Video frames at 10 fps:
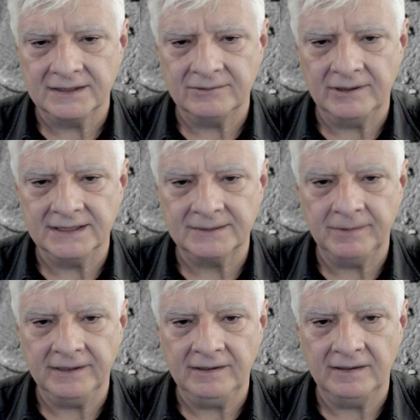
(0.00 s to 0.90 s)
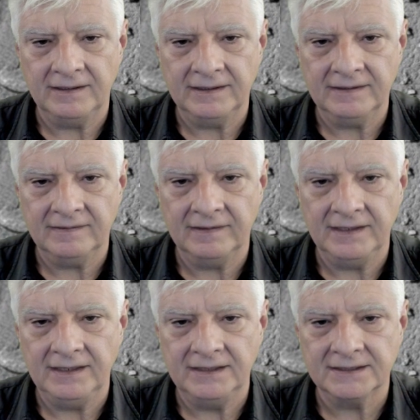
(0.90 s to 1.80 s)
That's why I speculate
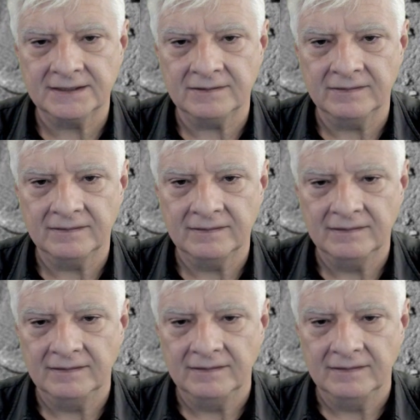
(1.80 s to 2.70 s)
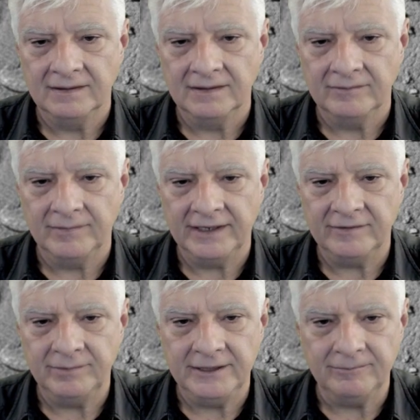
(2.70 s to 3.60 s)
these
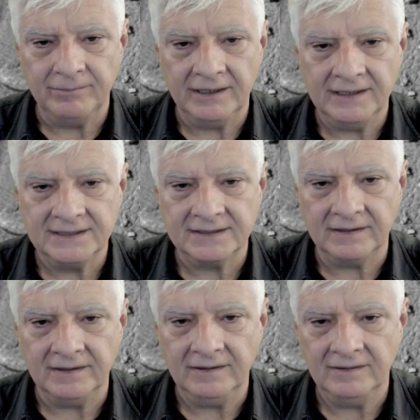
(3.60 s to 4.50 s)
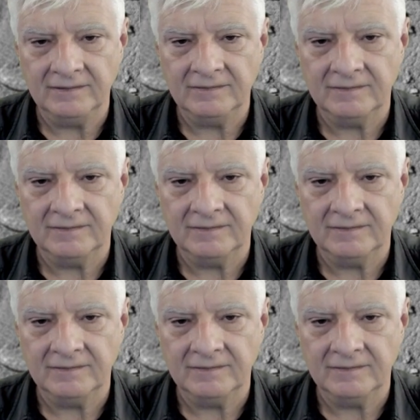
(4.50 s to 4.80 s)
may have been placed there.